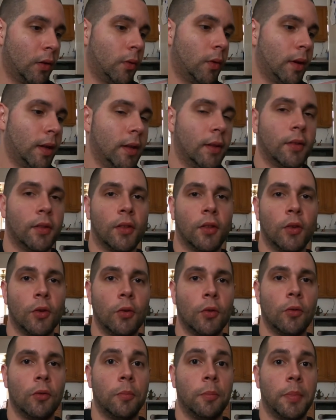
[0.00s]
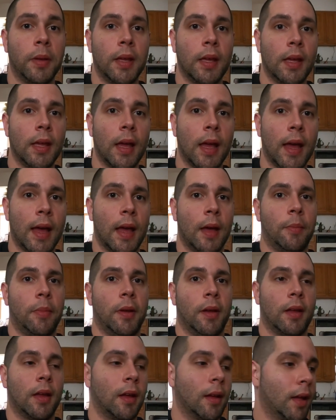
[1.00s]
going to be
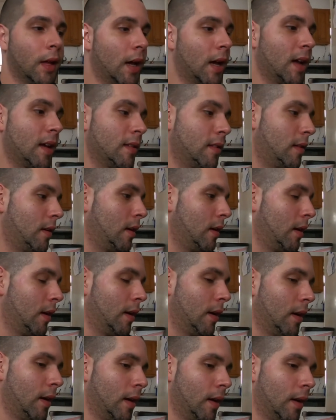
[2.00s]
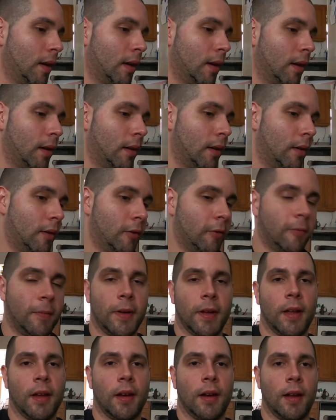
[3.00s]
epic, guys. Oh
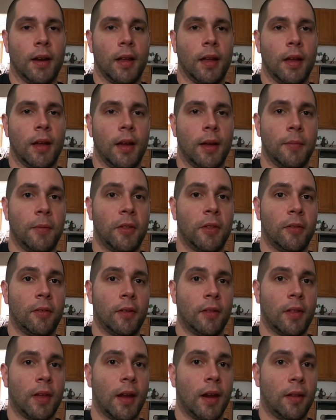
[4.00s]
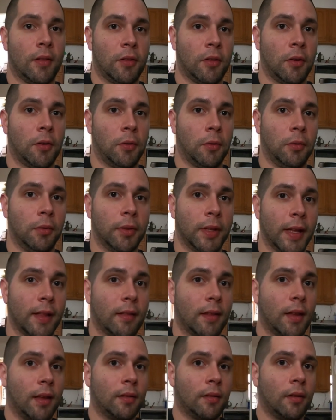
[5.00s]
my god, I'm so excited. So
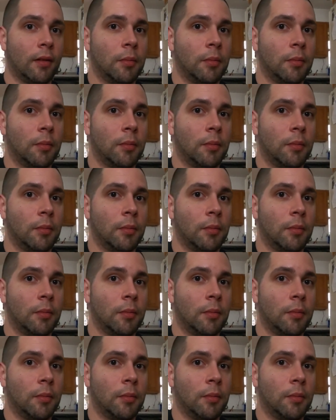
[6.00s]
let's get to